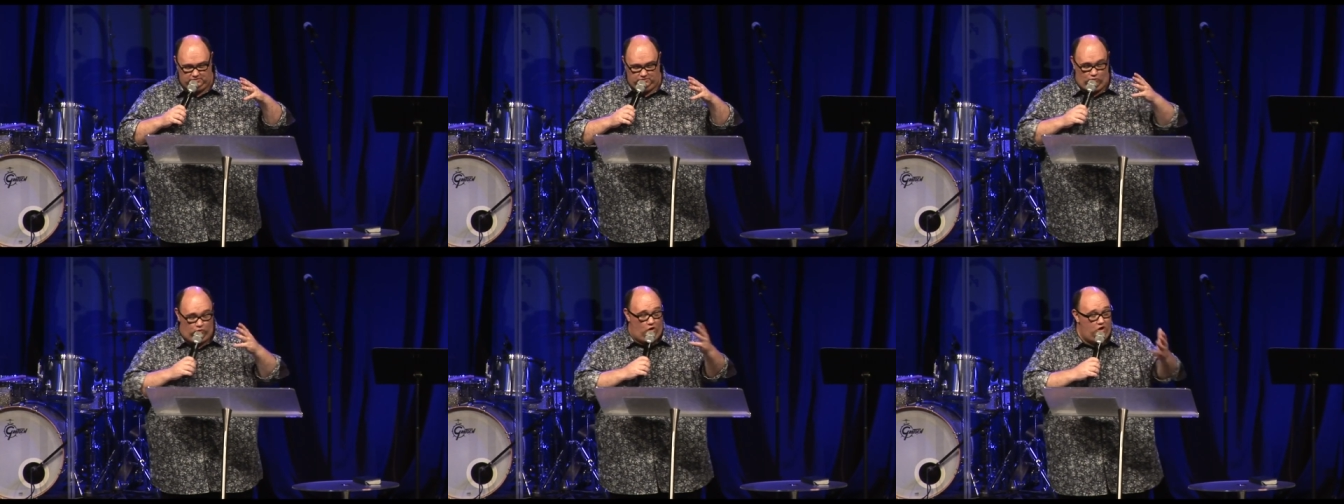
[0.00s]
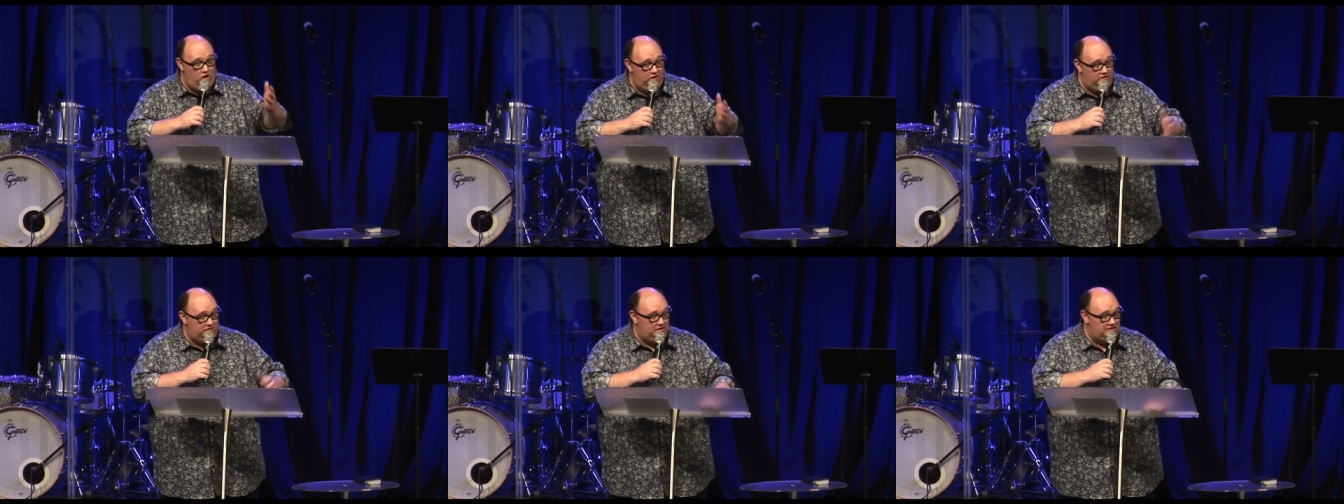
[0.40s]

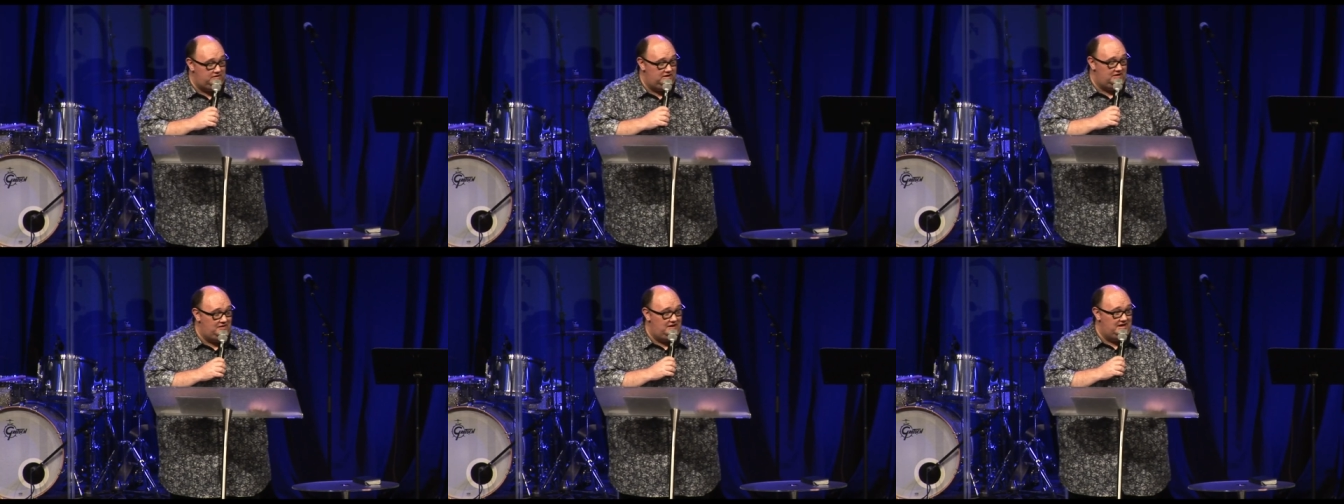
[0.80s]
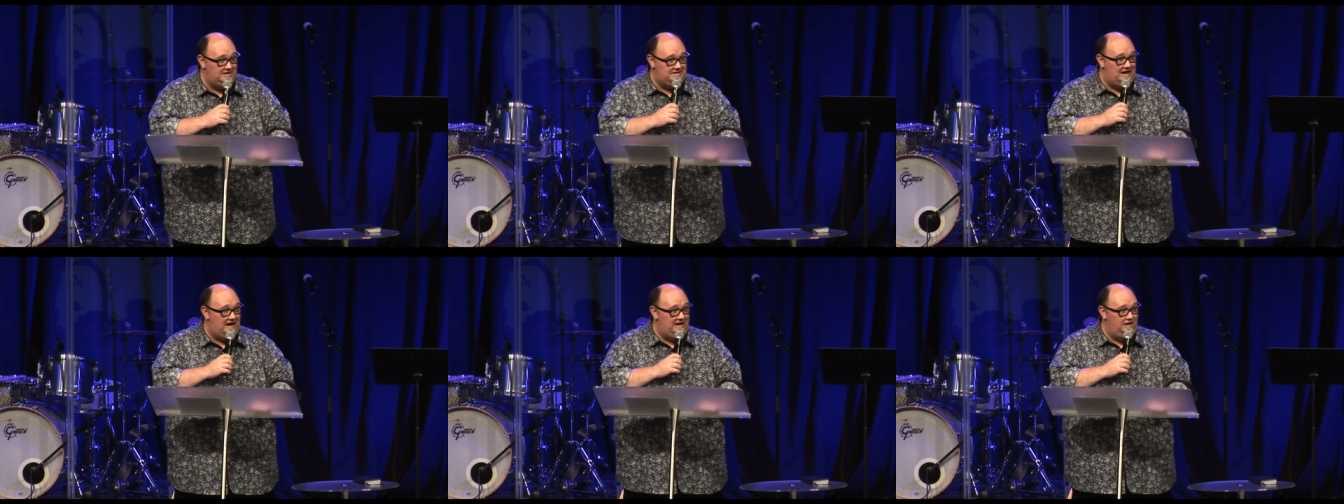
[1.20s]
were in, in their
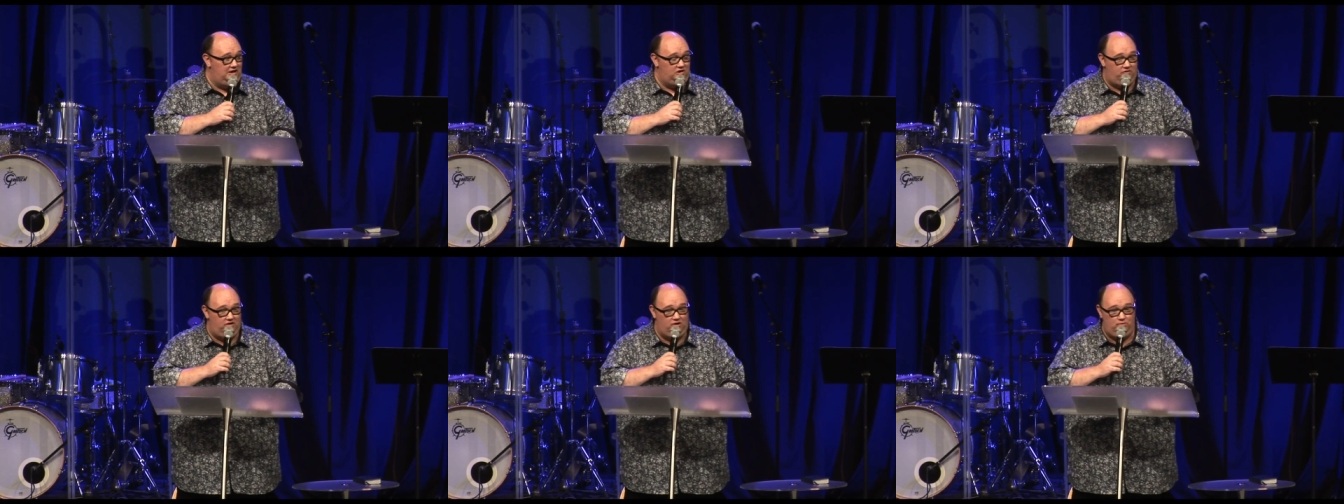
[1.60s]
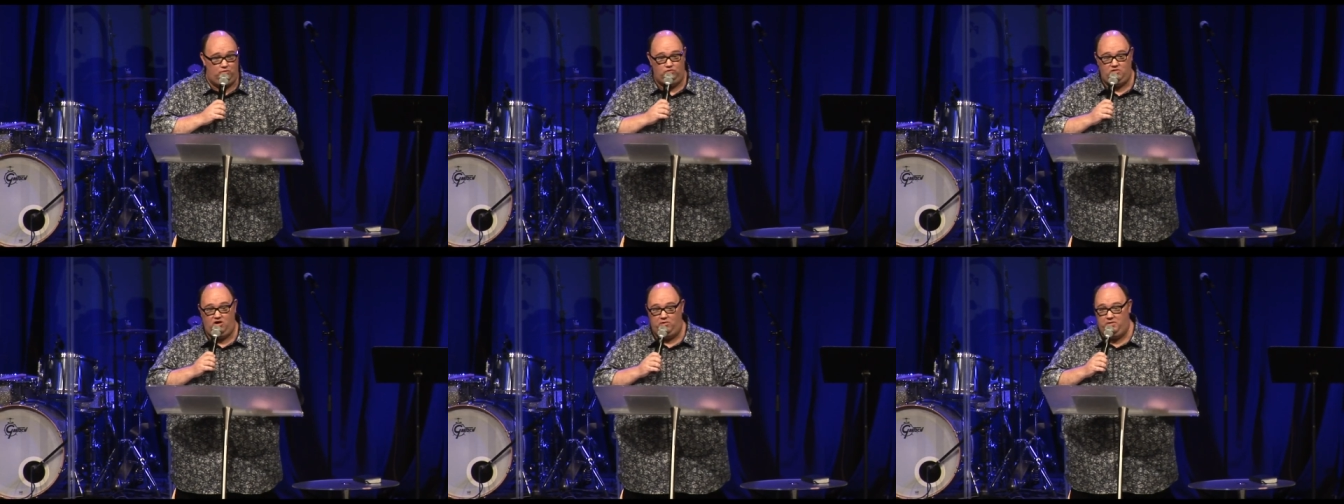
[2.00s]
day
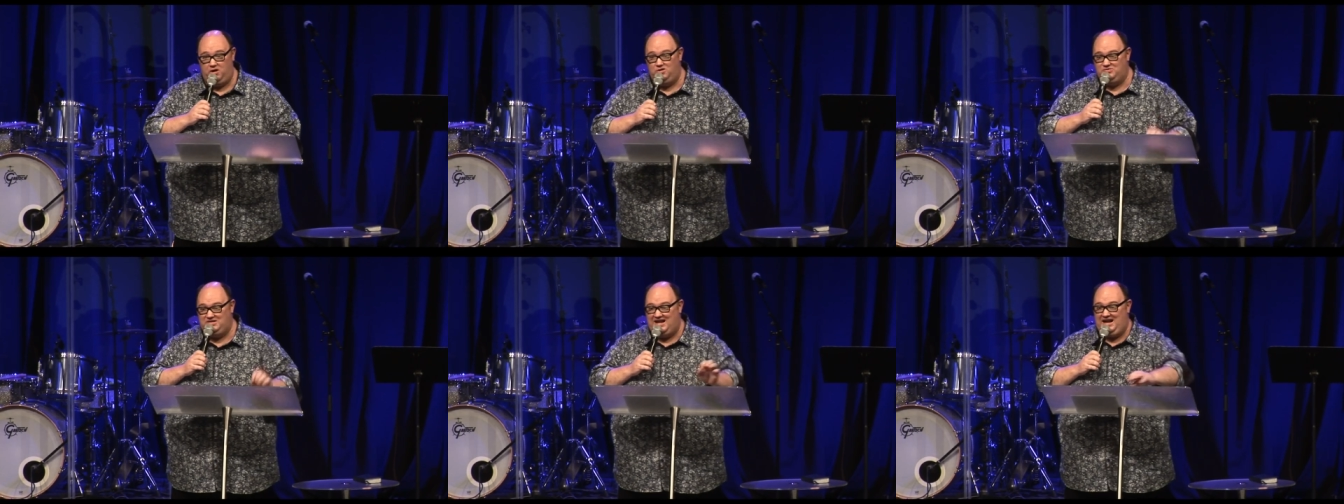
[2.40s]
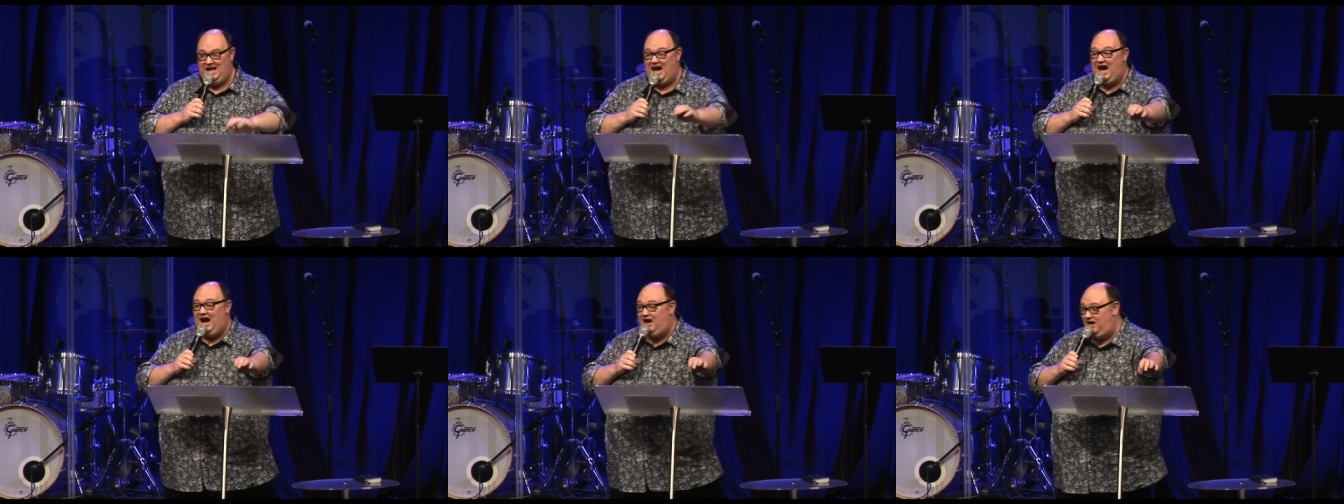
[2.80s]
incredible role models and
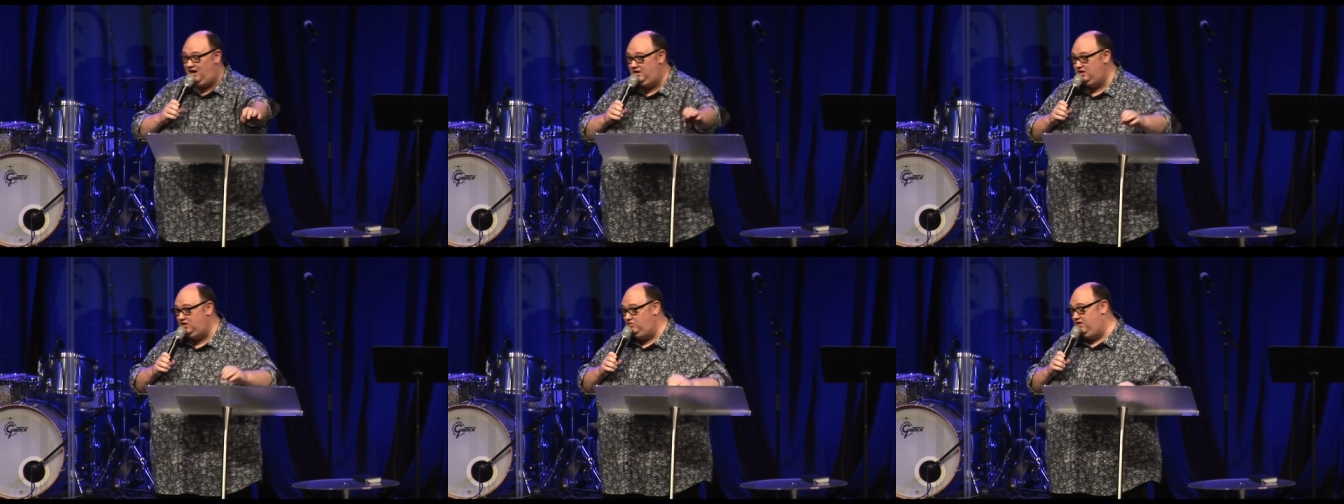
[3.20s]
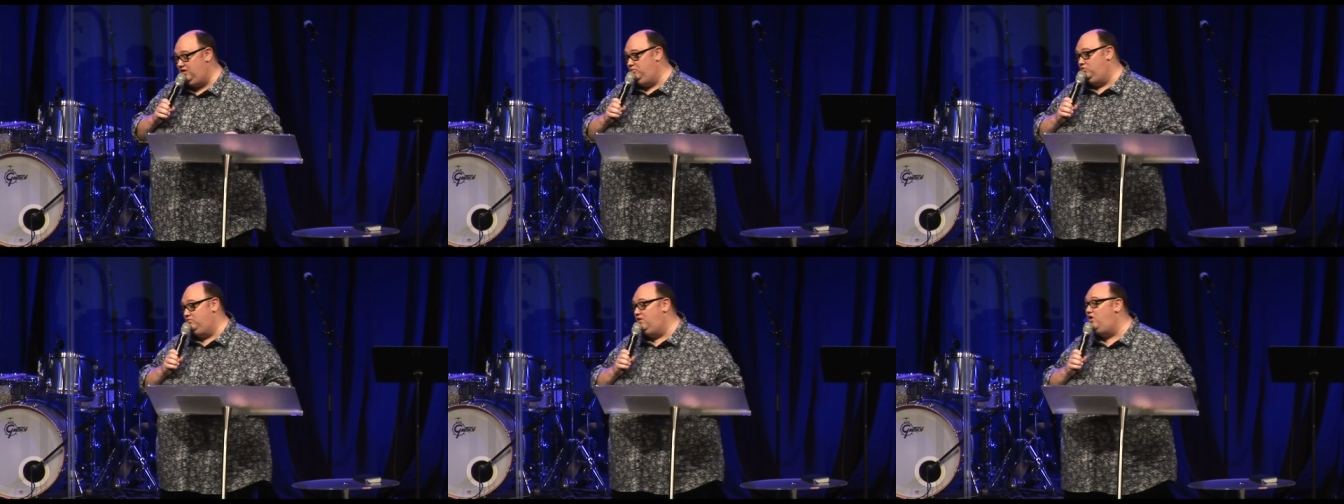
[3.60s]
are
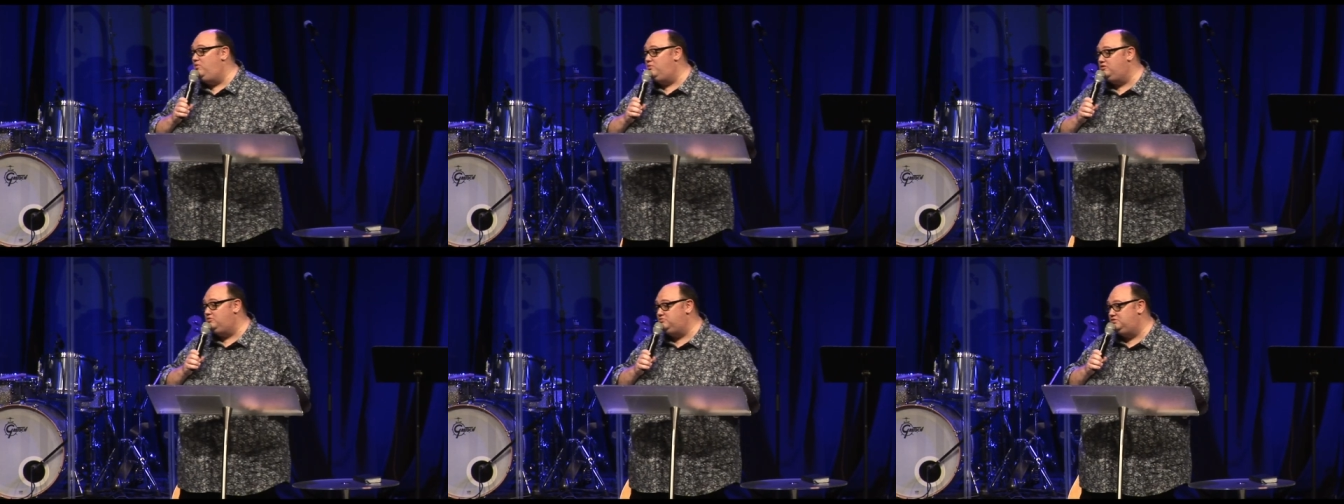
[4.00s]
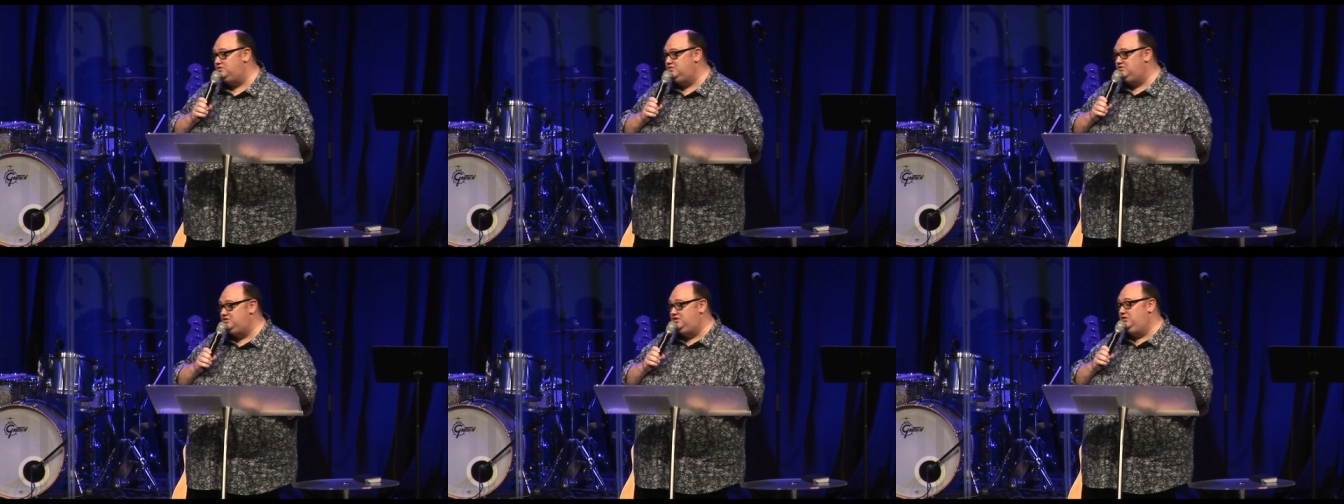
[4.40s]
incredible role models
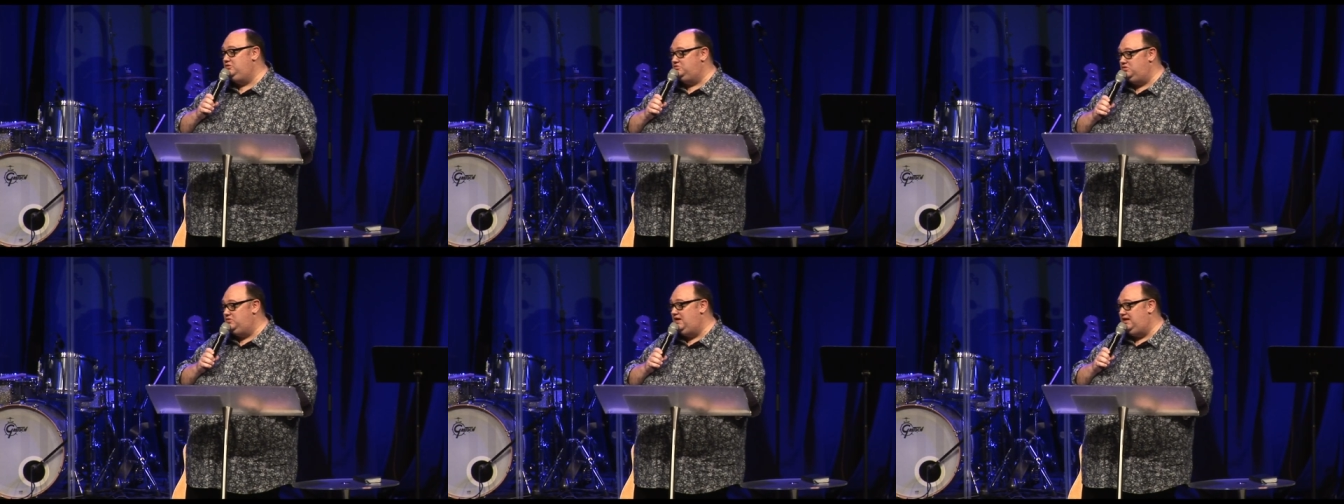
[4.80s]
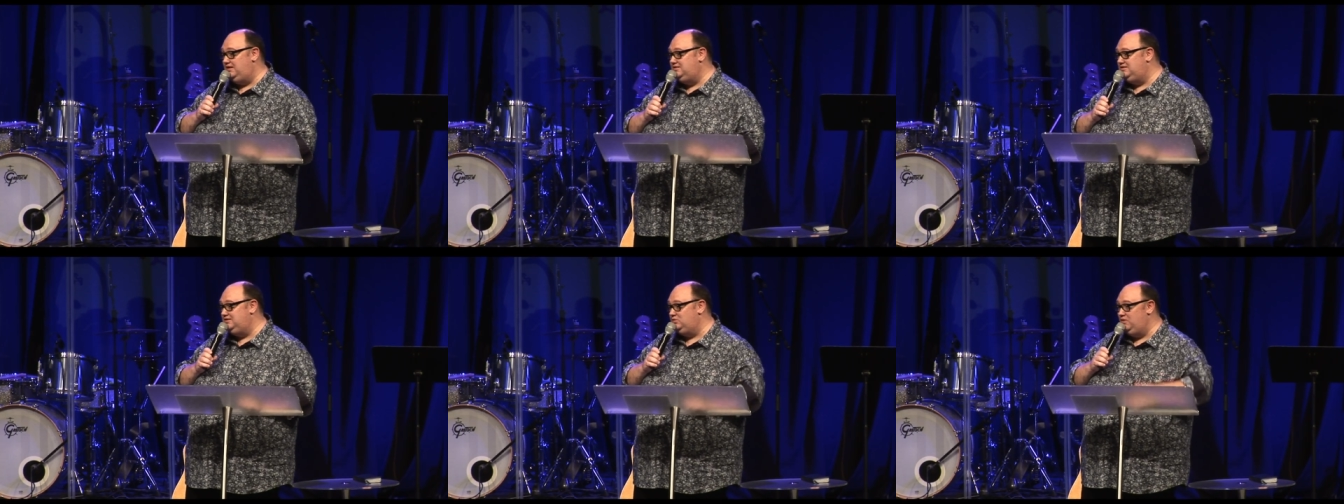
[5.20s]
still to
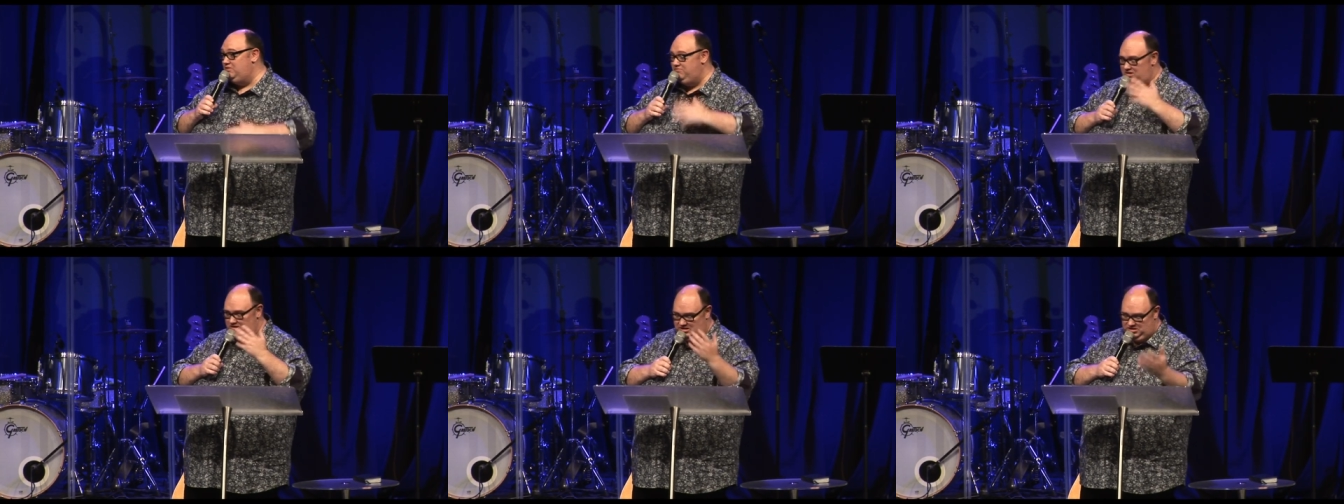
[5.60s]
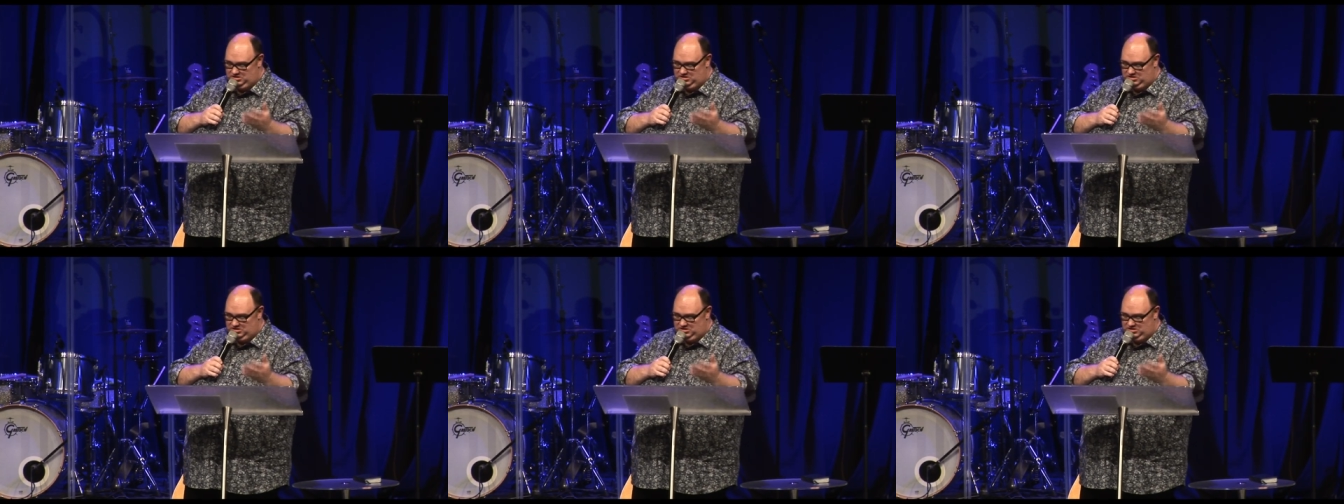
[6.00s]
us as we read their